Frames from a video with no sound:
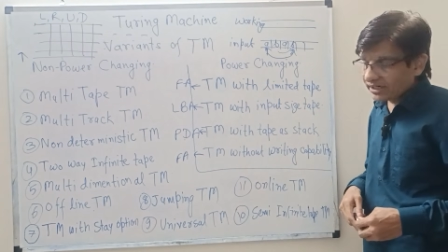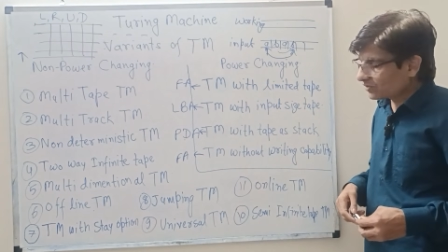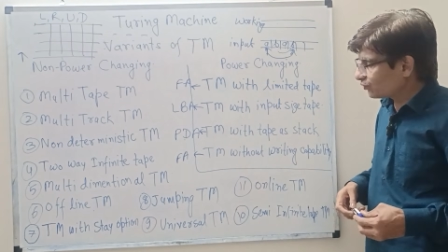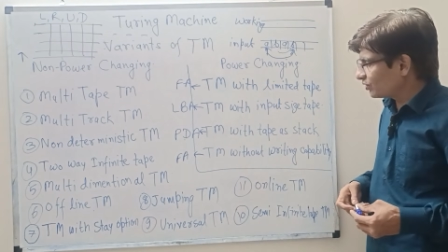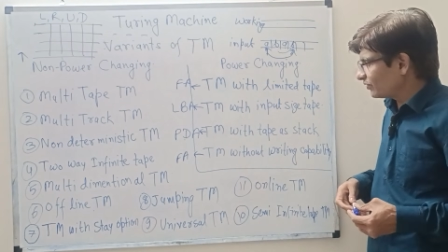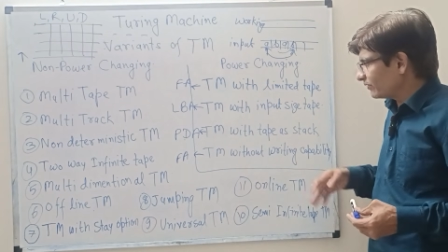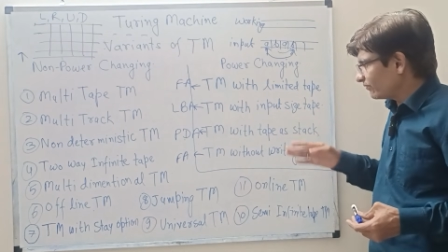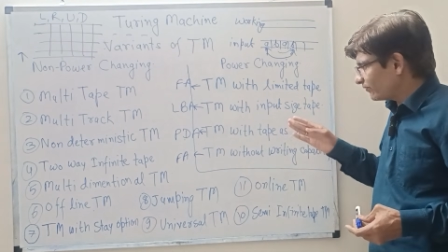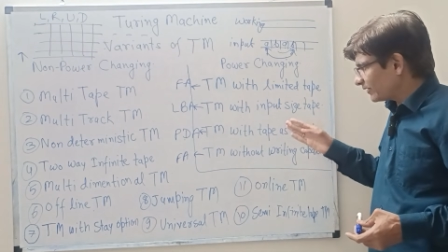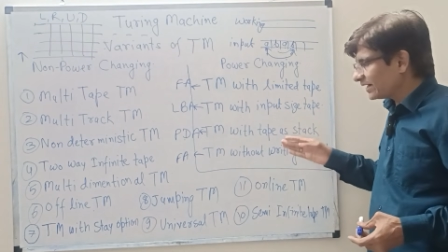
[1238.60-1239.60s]
it would be
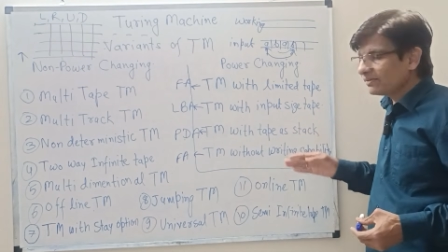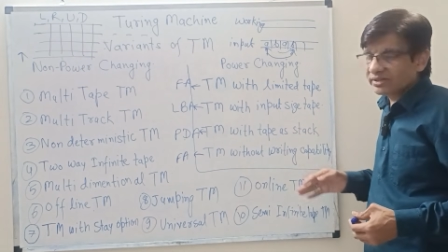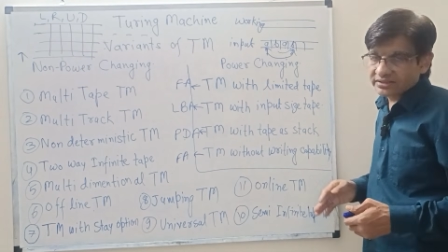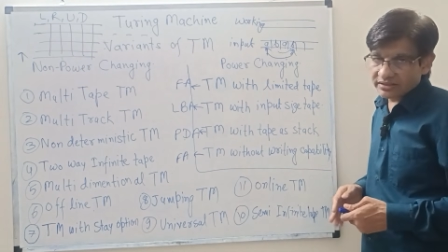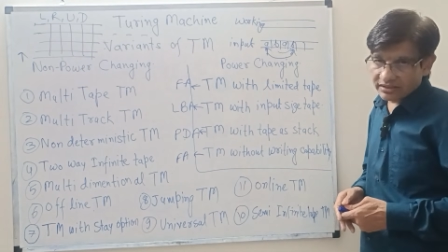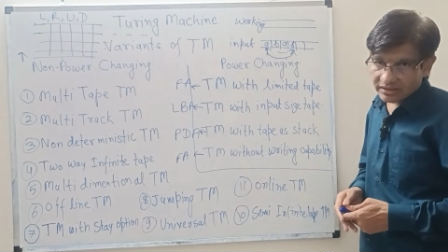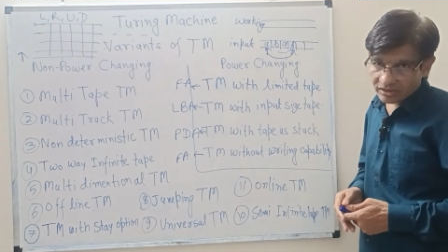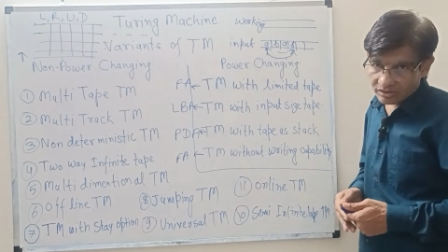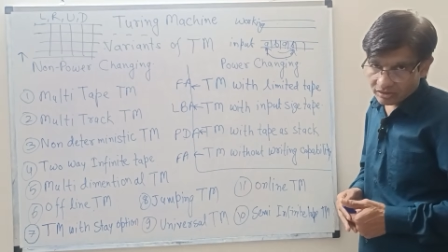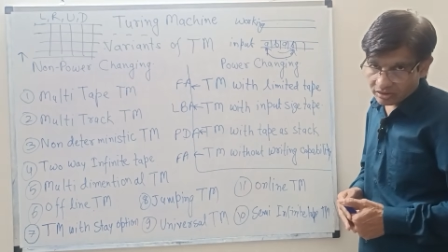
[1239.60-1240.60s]
very much clear
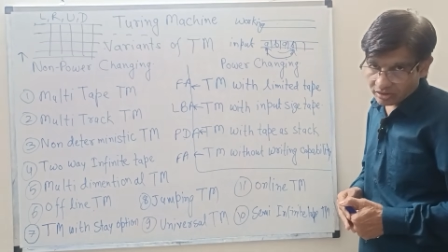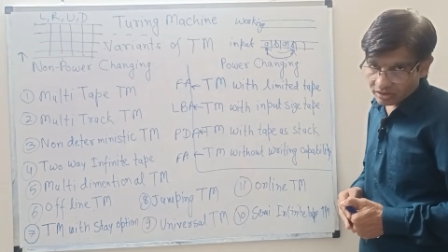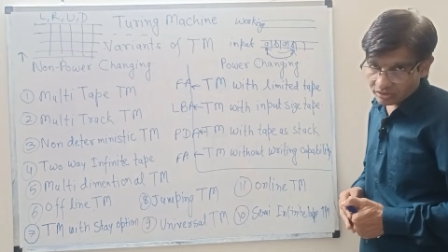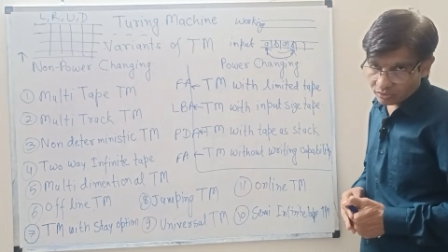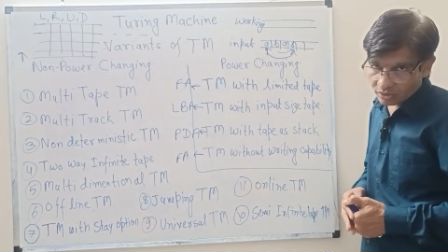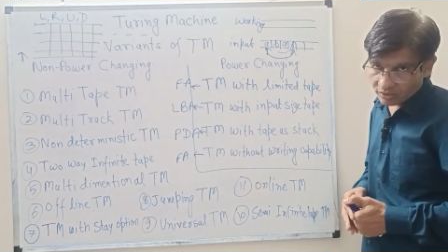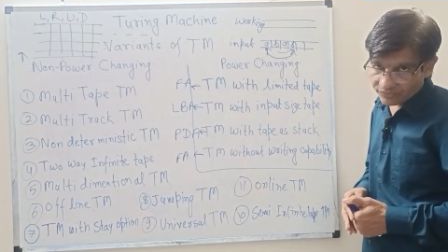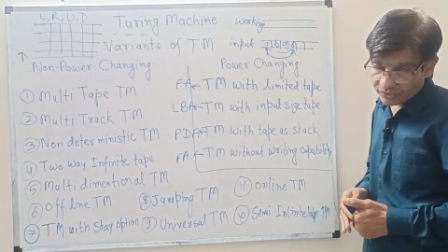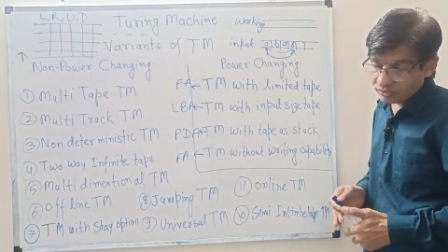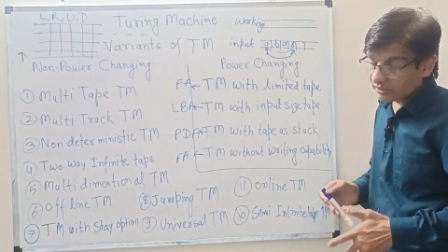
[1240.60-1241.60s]
to all
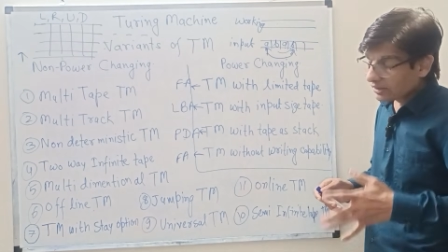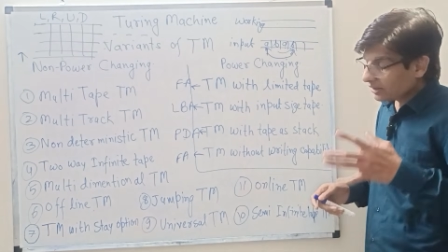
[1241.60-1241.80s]
of you.